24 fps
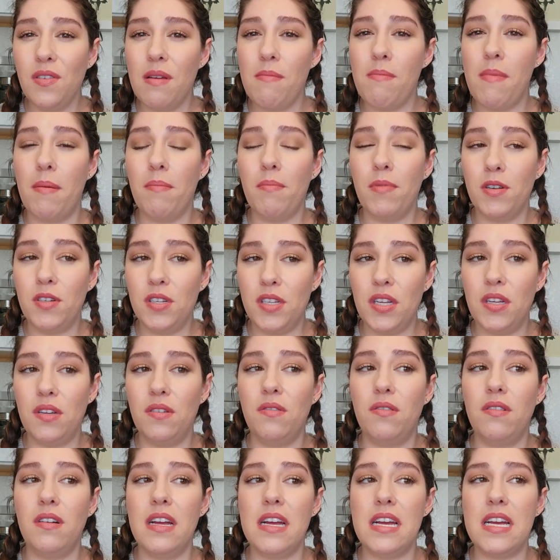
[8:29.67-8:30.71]
remember
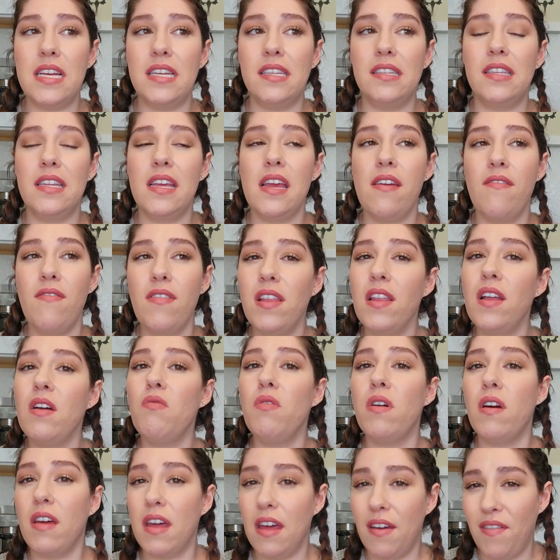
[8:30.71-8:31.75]
too is even though
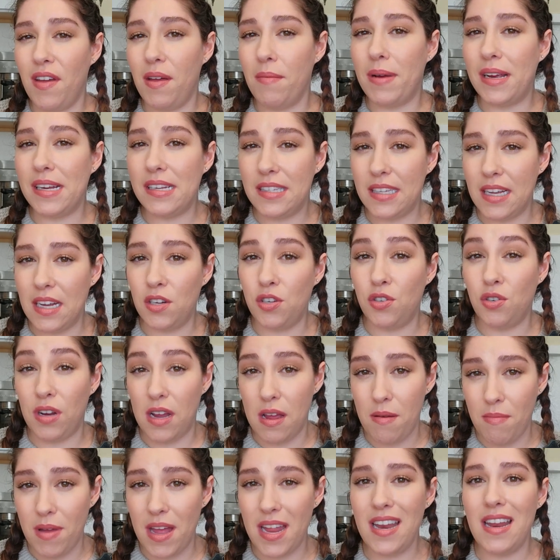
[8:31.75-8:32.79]
we are giving my son
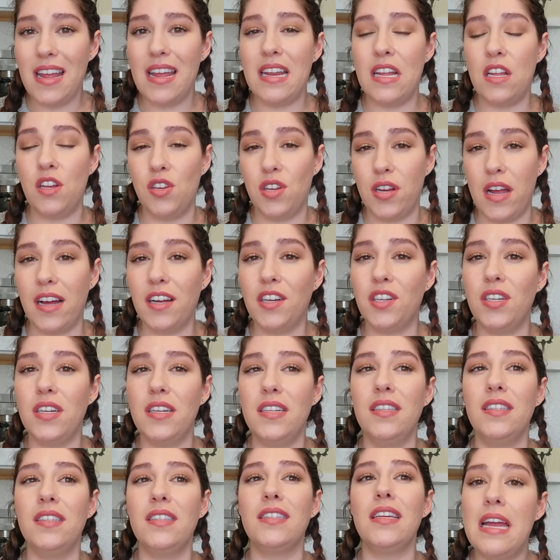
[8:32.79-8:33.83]
treatment and
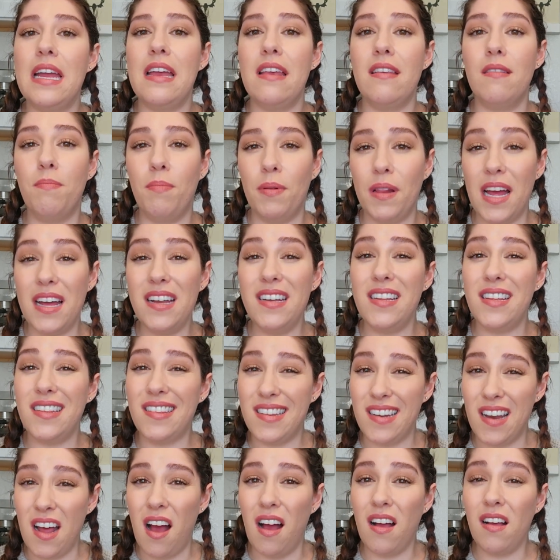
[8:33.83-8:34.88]
injections, his blood
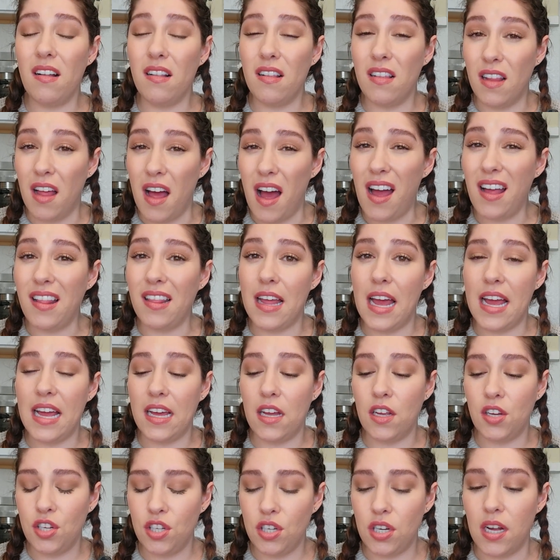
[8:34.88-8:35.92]
does not clot like
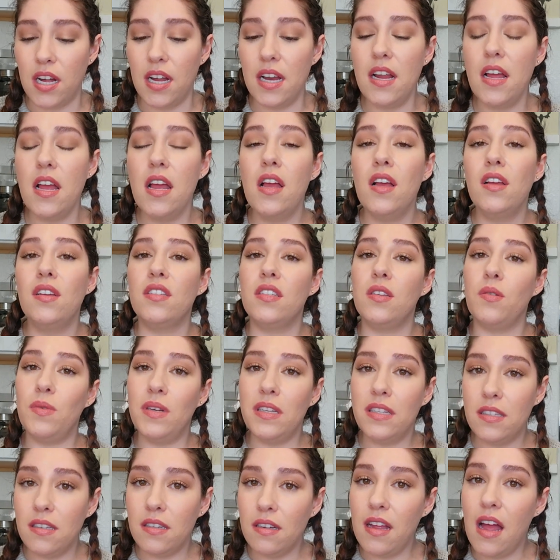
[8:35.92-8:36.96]
it should. So
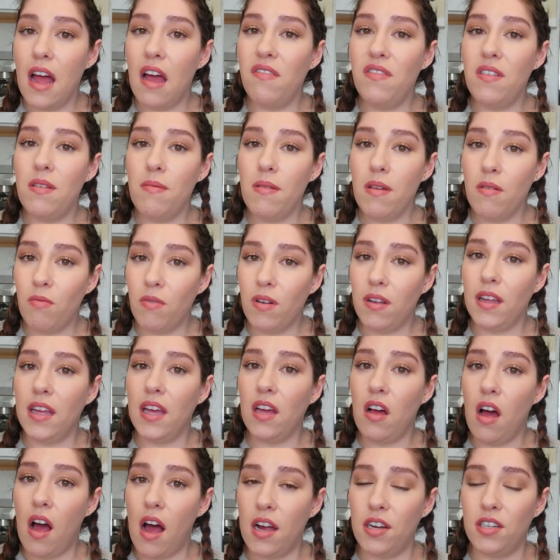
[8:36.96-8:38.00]
we still have to be really
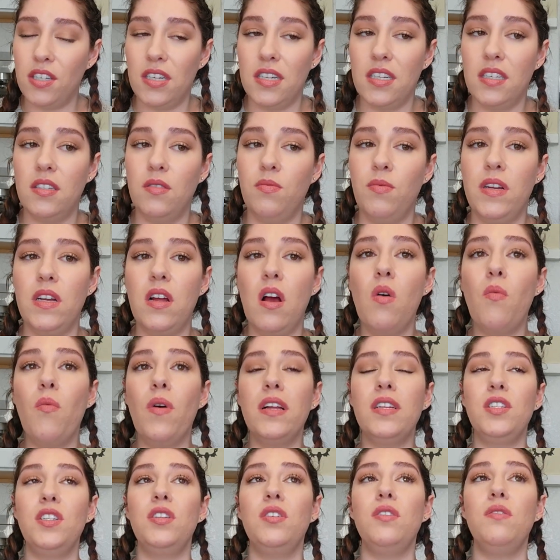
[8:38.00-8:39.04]
cautious. We don't
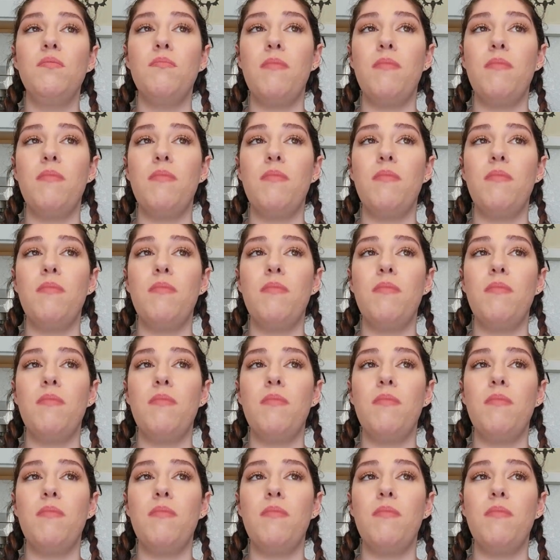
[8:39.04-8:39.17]
want to